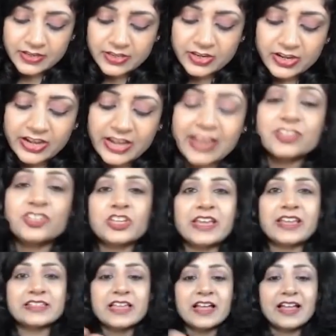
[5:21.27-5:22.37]
Ridge
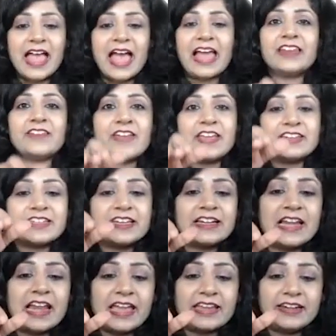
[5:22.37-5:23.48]
is a elevated
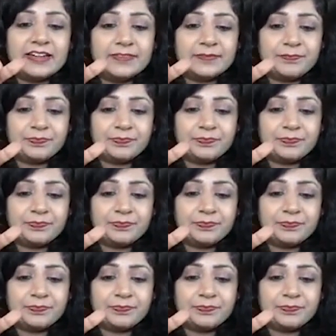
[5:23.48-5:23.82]
line.